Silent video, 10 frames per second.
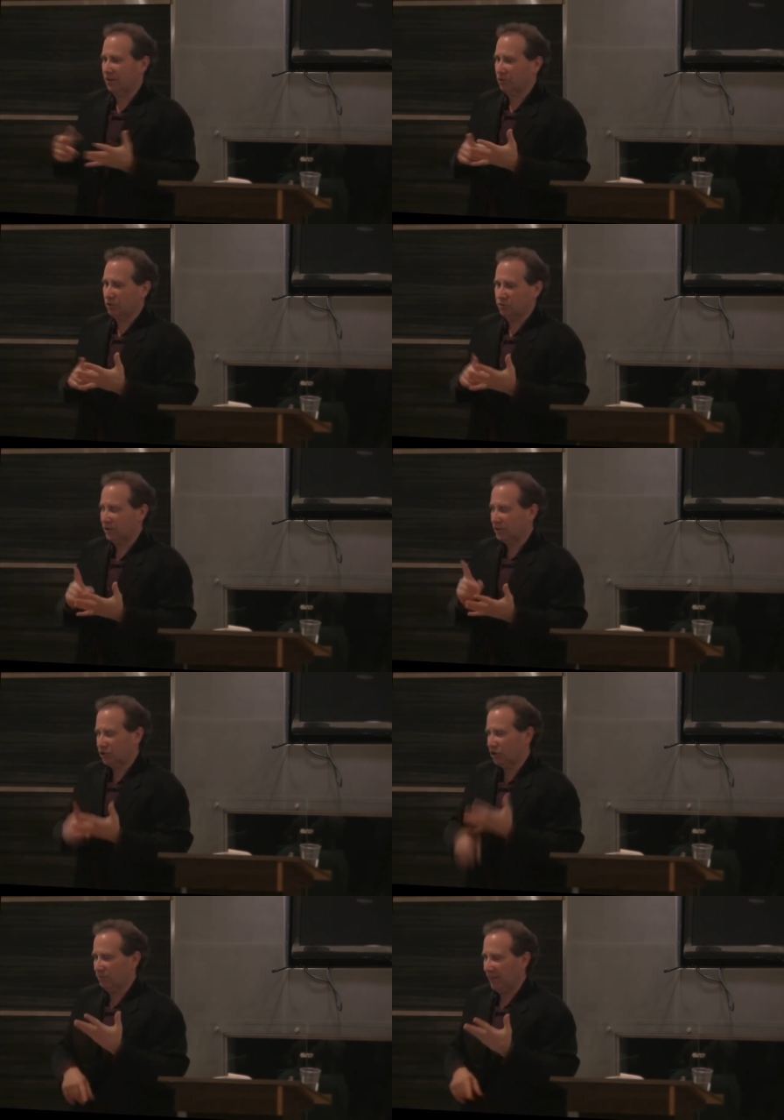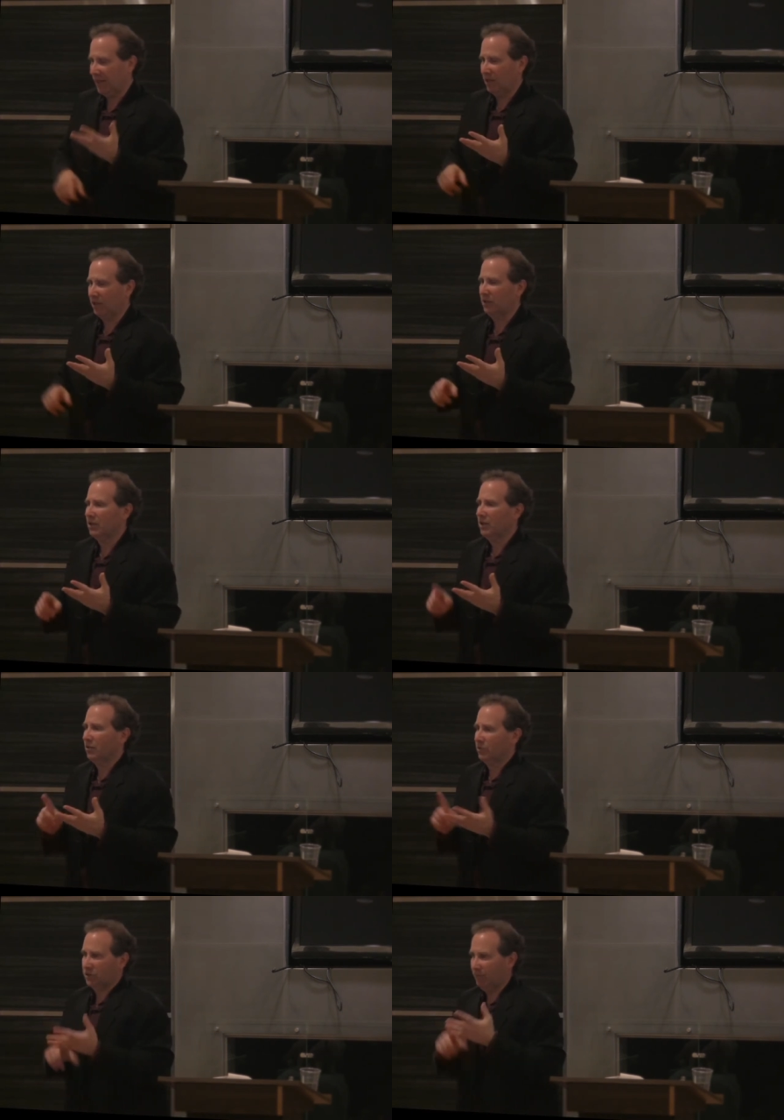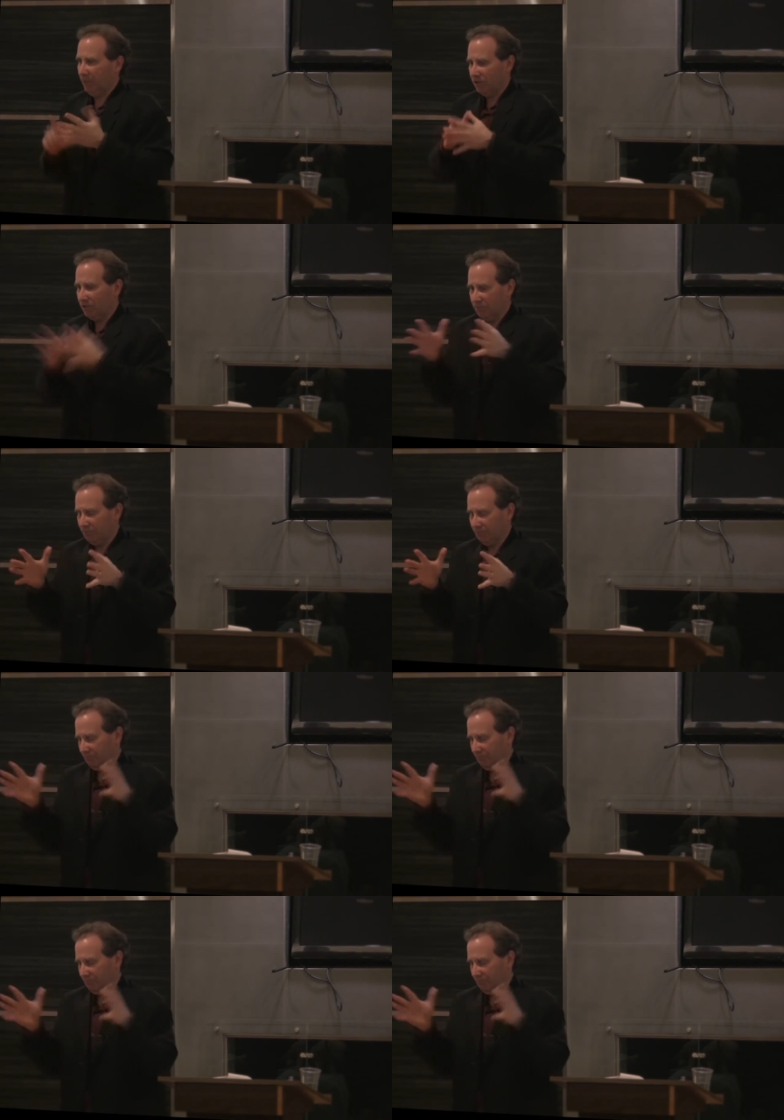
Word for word: using Gmail or some other